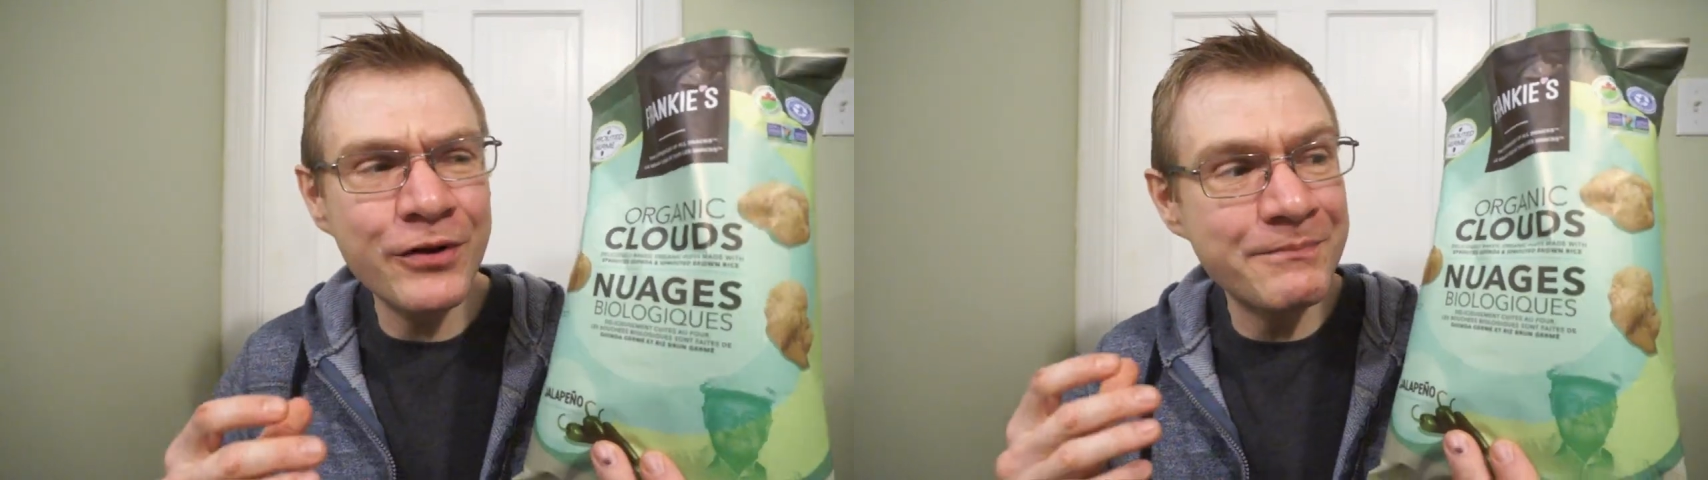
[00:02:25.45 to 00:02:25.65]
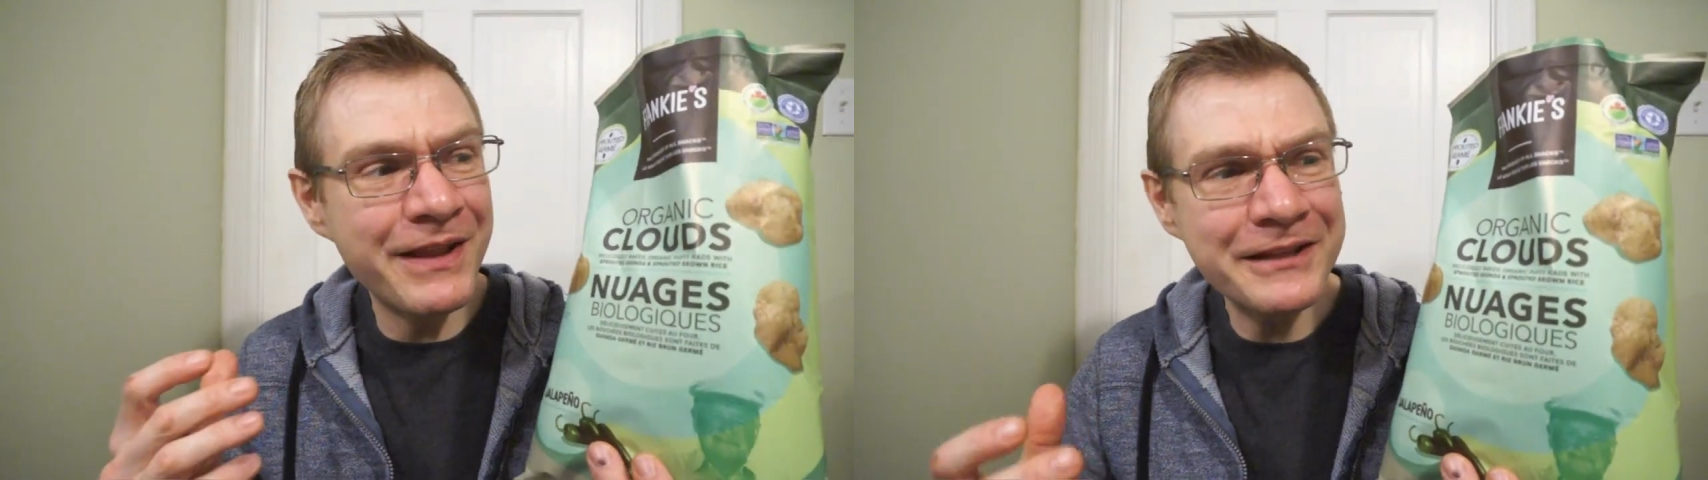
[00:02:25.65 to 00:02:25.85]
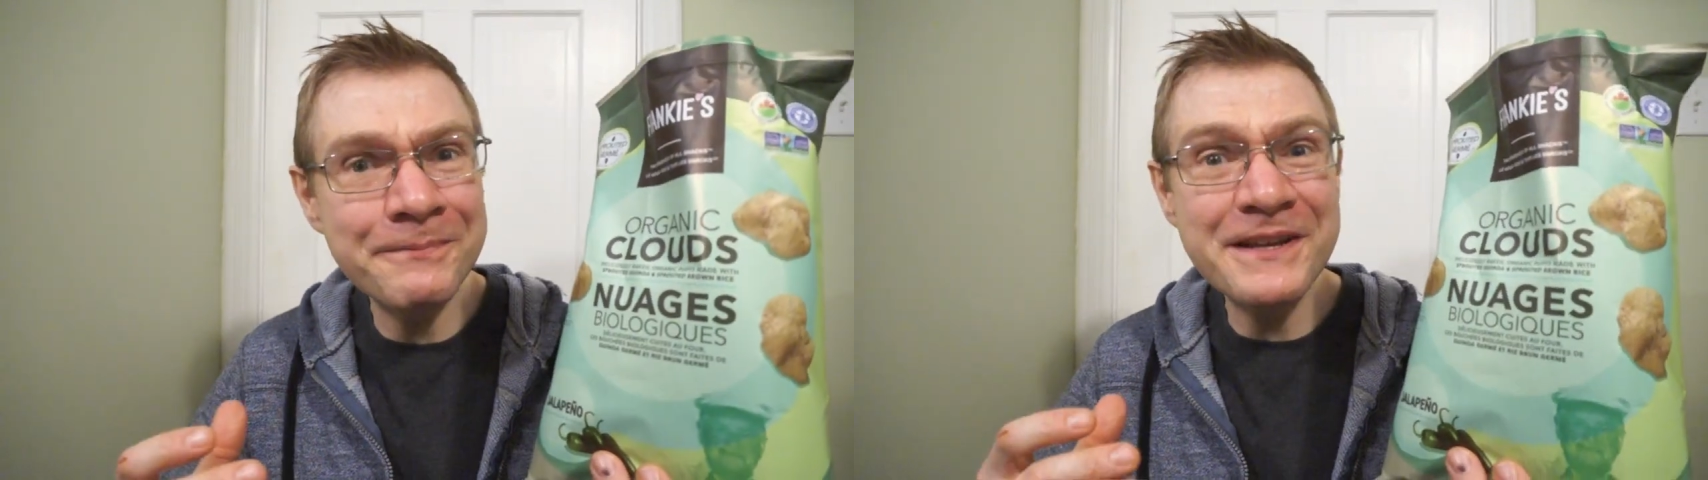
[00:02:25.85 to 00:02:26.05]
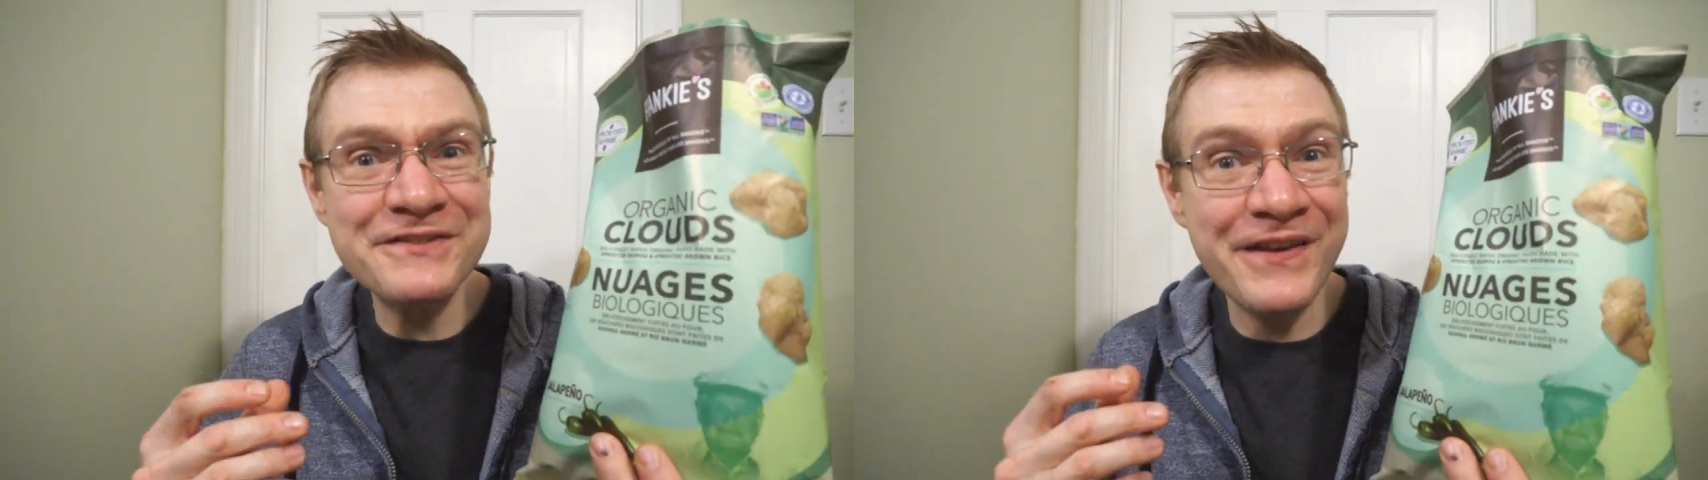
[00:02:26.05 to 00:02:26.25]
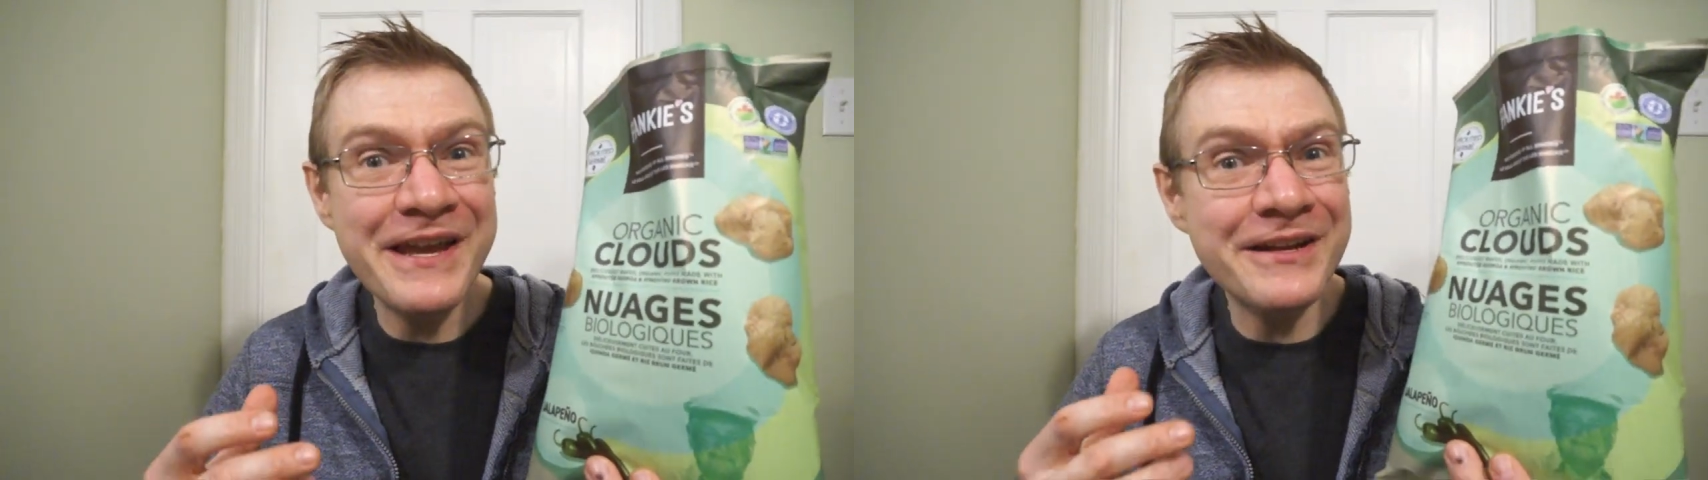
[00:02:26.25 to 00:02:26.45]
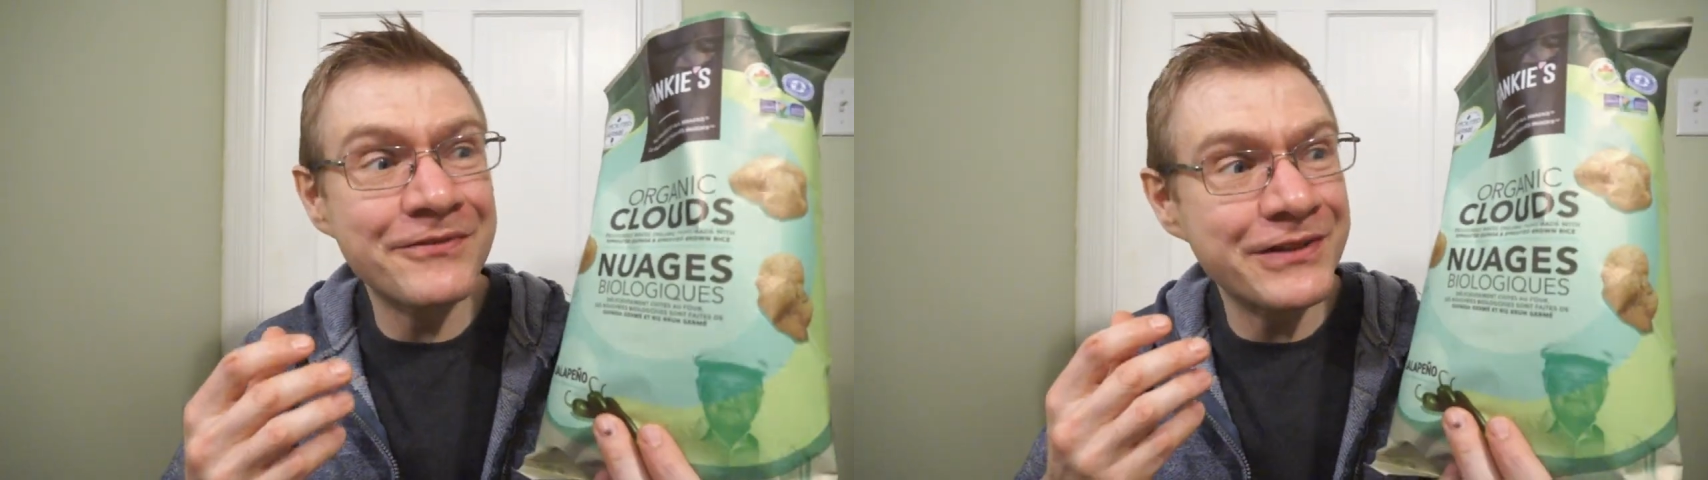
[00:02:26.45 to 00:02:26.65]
I'm not the biggest fan of